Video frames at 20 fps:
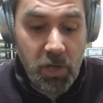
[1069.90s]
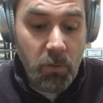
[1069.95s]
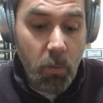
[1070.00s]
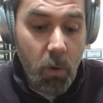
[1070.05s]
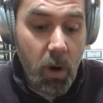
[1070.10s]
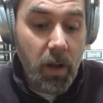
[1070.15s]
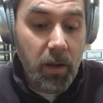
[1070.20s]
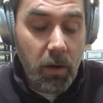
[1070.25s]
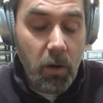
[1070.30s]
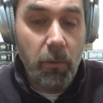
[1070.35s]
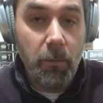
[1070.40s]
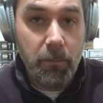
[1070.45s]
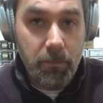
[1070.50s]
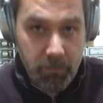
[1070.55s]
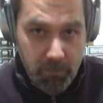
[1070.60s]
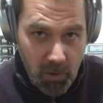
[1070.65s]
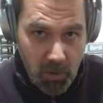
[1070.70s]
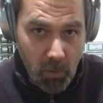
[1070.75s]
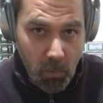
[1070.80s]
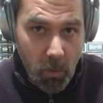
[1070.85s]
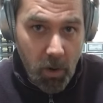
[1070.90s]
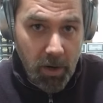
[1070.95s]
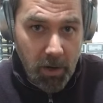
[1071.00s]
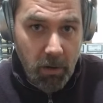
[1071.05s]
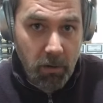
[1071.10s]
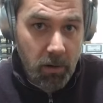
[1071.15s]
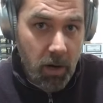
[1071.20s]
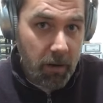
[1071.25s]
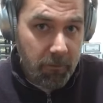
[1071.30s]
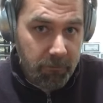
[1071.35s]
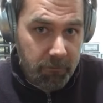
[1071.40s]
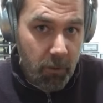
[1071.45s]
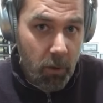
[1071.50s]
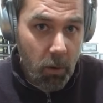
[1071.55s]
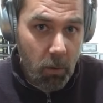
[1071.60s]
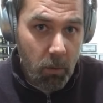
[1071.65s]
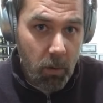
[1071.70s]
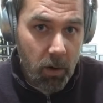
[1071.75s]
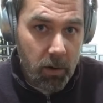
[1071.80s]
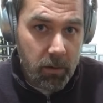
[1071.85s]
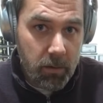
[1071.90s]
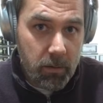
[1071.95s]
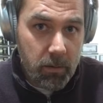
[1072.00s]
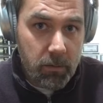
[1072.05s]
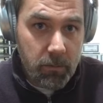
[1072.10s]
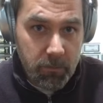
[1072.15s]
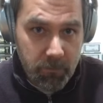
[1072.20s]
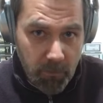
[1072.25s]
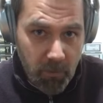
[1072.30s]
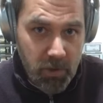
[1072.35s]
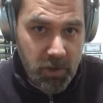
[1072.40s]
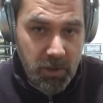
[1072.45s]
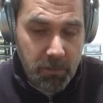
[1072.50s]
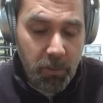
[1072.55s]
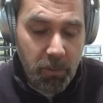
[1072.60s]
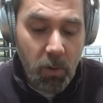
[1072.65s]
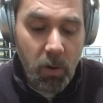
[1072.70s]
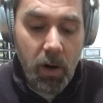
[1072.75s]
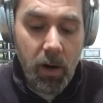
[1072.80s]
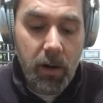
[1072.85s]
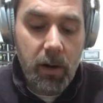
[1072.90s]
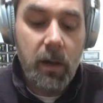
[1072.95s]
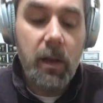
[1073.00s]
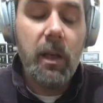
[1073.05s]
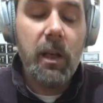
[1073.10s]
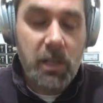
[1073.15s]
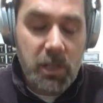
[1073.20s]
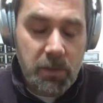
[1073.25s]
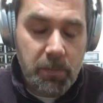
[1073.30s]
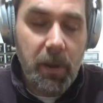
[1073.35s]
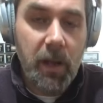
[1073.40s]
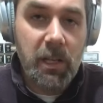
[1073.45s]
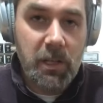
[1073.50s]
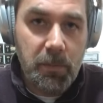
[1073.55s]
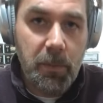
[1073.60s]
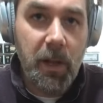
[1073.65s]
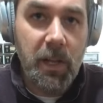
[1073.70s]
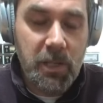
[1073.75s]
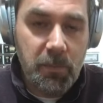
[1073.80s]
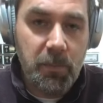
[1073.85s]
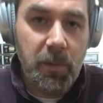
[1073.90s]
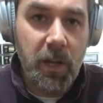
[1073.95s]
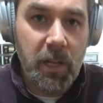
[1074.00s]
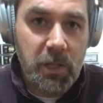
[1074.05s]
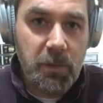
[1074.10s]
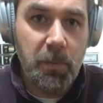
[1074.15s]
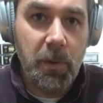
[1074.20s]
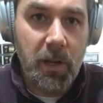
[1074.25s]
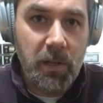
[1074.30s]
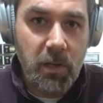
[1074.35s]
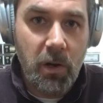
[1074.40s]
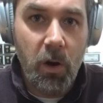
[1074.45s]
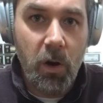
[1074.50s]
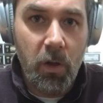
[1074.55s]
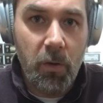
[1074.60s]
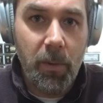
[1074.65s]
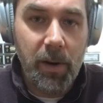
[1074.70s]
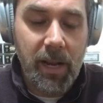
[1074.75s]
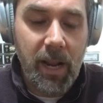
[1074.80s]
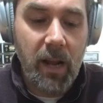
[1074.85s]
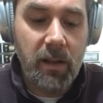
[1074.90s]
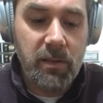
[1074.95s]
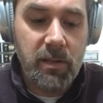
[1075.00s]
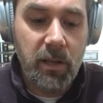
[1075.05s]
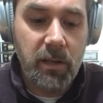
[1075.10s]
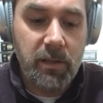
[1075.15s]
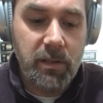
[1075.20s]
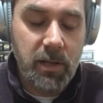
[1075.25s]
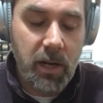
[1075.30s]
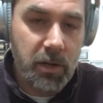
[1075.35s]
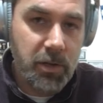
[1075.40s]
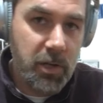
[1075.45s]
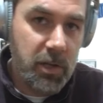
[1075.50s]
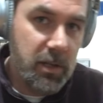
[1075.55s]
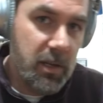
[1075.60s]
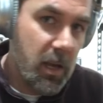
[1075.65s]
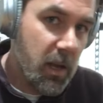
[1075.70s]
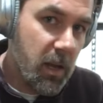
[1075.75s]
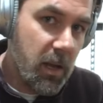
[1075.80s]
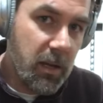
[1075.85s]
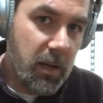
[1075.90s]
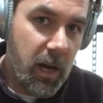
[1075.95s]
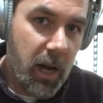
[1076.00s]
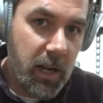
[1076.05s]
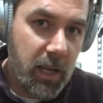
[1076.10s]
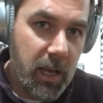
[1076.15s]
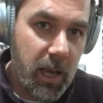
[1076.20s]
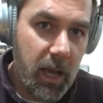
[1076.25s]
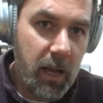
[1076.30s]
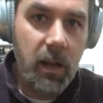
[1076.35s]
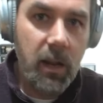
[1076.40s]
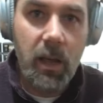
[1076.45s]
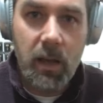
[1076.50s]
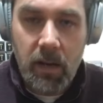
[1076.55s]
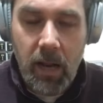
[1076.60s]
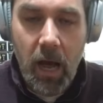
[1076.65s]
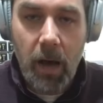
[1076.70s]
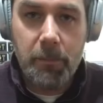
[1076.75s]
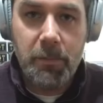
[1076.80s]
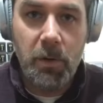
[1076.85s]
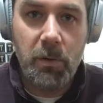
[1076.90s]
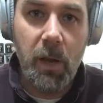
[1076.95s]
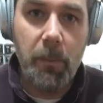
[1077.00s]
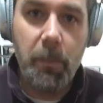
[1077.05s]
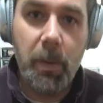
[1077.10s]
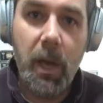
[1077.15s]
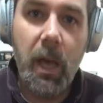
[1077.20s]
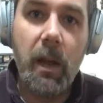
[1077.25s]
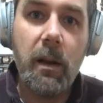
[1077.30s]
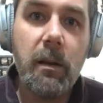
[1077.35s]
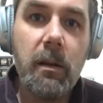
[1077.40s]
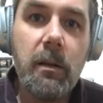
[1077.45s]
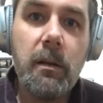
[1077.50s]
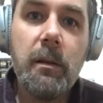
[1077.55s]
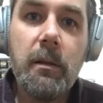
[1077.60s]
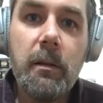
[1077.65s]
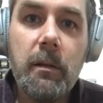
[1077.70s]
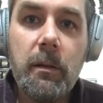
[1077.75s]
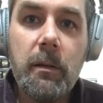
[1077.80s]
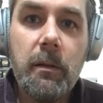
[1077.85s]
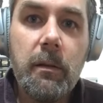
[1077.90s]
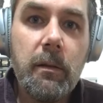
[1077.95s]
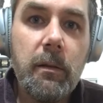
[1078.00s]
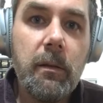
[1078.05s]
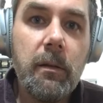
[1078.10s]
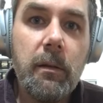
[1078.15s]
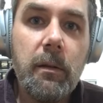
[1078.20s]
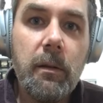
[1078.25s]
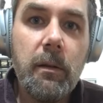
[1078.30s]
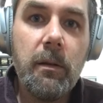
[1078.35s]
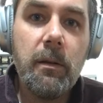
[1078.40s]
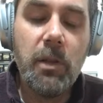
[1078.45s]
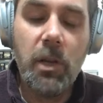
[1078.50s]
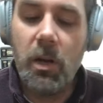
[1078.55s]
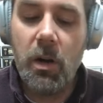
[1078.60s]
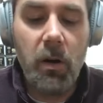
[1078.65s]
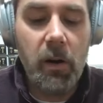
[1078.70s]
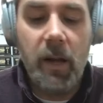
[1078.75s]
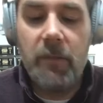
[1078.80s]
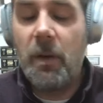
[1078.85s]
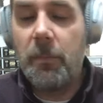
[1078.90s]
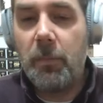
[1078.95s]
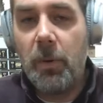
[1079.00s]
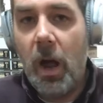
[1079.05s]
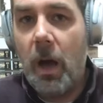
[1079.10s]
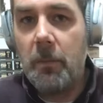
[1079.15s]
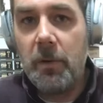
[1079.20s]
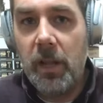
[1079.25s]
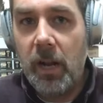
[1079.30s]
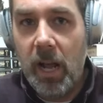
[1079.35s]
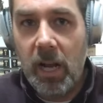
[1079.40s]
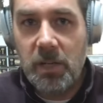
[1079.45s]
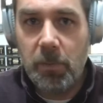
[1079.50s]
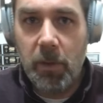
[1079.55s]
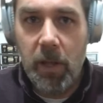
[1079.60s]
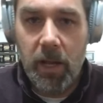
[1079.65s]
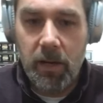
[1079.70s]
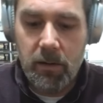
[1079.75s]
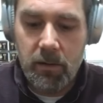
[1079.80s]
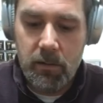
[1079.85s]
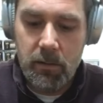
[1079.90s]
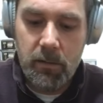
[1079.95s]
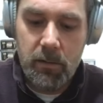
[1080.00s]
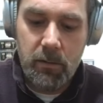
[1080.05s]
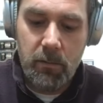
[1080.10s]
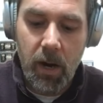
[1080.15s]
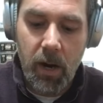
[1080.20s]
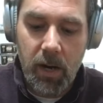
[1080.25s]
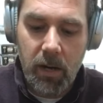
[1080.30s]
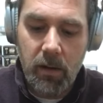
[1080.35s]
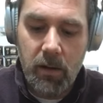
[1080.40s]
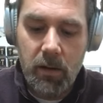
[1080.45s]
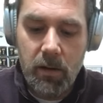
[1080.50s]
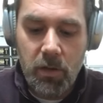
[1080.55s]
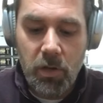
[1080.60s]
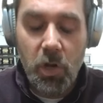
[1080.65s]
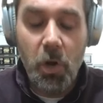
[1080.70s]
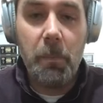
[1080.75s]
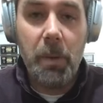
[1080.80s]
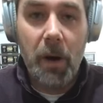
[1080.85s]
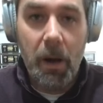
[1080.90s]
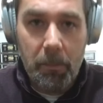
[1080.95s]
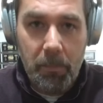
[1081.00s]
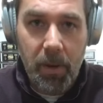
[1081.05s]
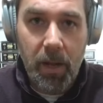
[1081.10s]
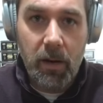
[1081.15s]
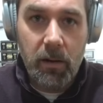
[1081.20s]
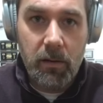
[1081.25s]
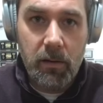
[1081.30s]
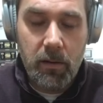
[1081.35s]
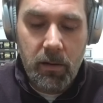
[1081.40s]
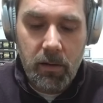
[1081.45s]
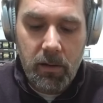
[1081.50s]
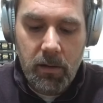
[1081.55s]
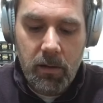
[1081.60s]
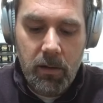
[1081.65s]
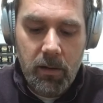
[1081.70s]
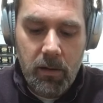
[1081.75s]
But you want your nut forward for support. Spin, spin, spin, spin. Go all the way down until it touches. Cut again. Now I'm too deep again. You don't have that problem with an X-plane, right? You bump it.